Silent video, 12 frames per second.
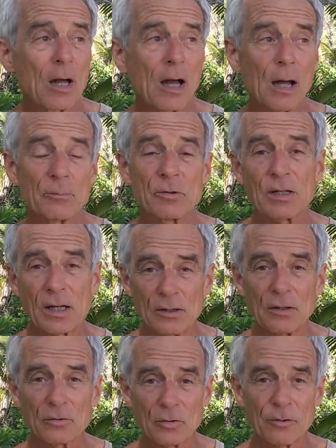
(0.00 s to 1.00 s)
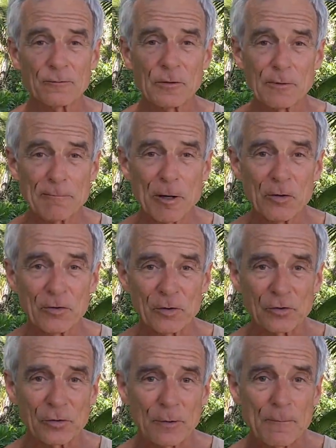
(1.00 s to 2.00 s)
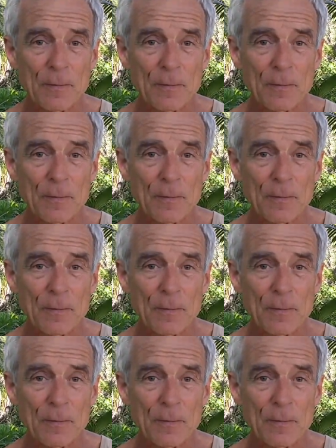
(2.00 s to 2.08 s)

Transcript: to get into the full poses.